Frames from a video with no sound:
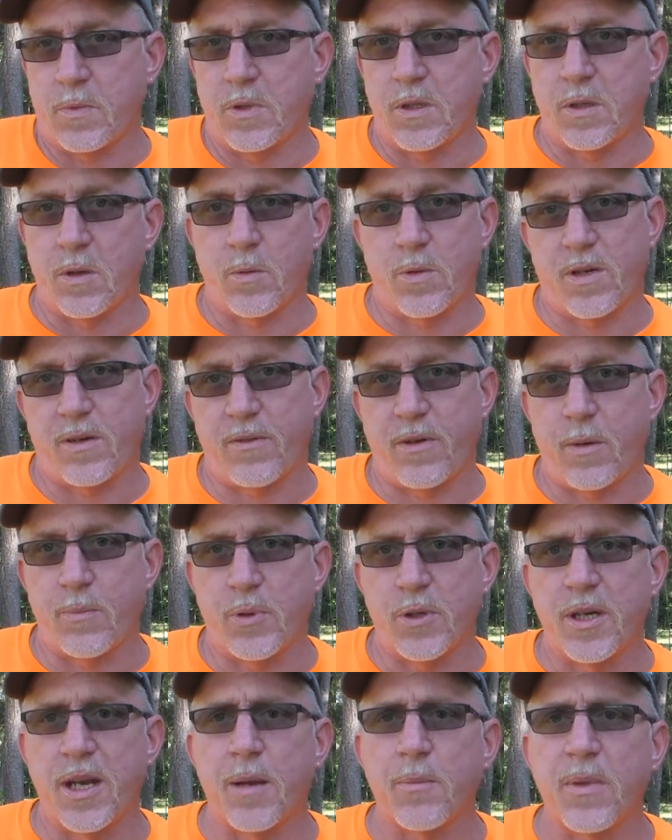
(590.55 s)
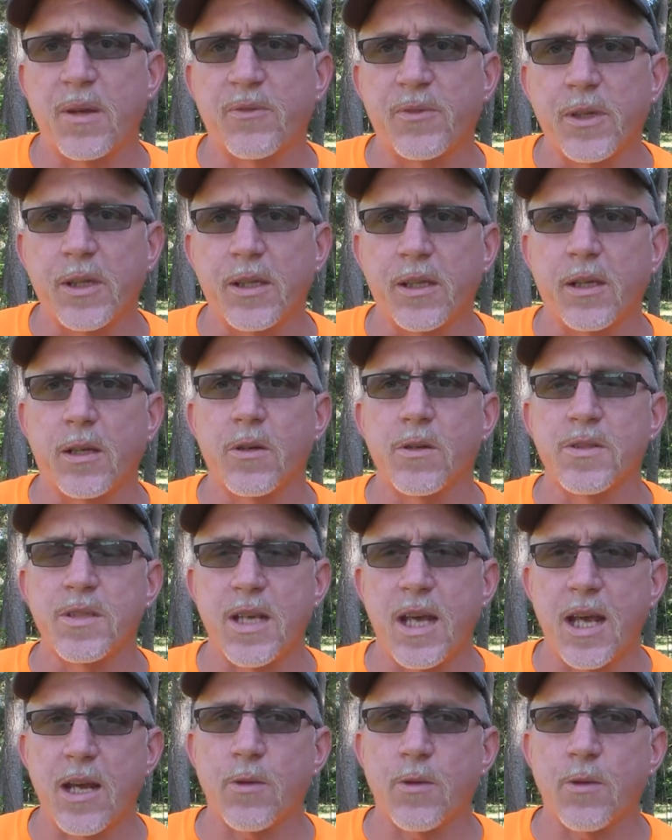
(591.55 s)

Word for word: you know, whenever I'm putting out my videos.